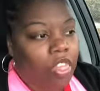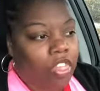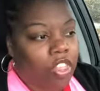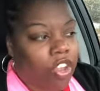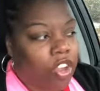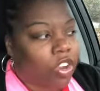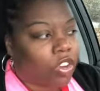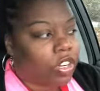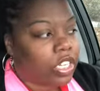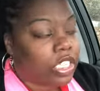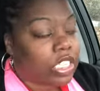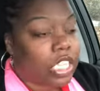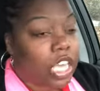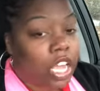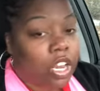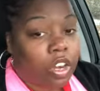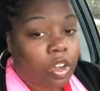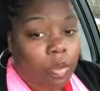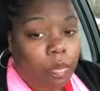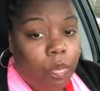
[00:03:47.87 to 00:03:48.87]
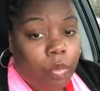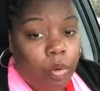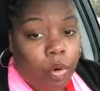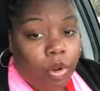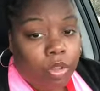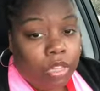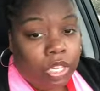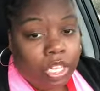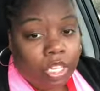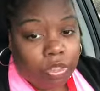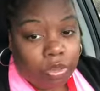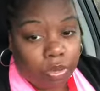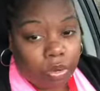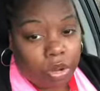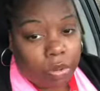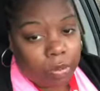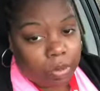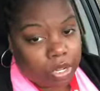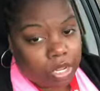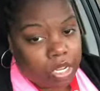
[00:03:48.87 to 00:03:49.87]
they're going to say no more than
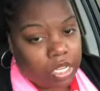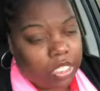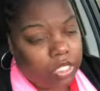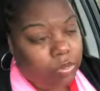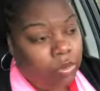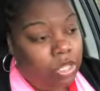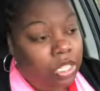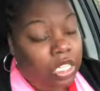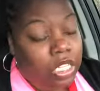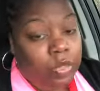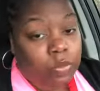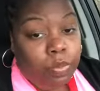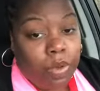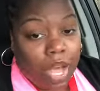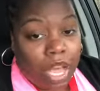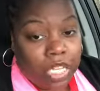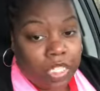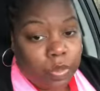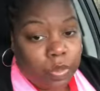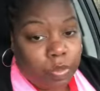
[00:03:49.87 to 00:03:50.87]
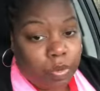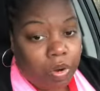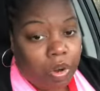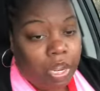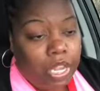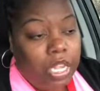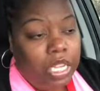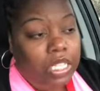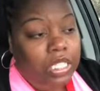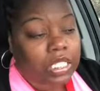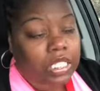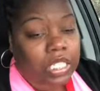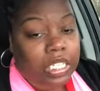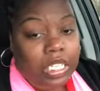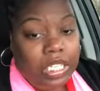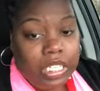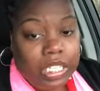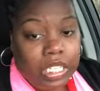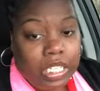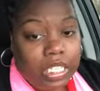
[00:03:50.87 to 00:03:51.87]
3 months, whether it's box braids,
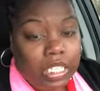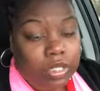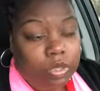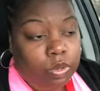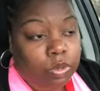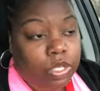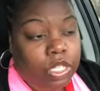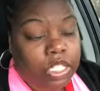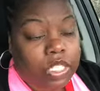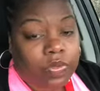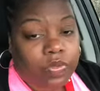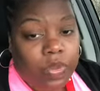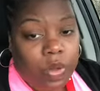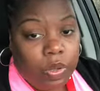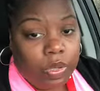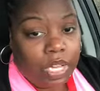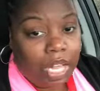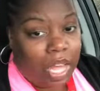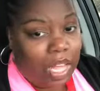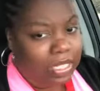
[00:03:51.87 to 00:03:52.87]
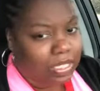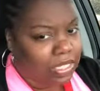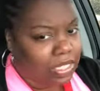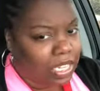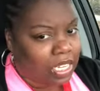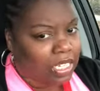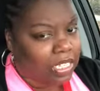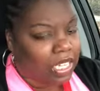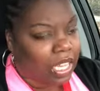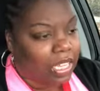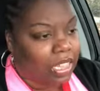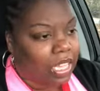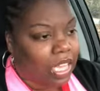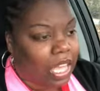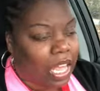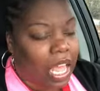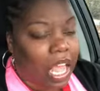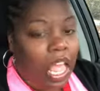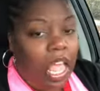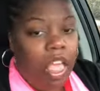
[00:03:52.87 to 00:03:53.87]
Senegalese twists, faux locks, things like
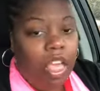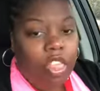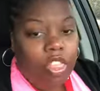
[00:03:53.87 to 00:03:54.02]
that.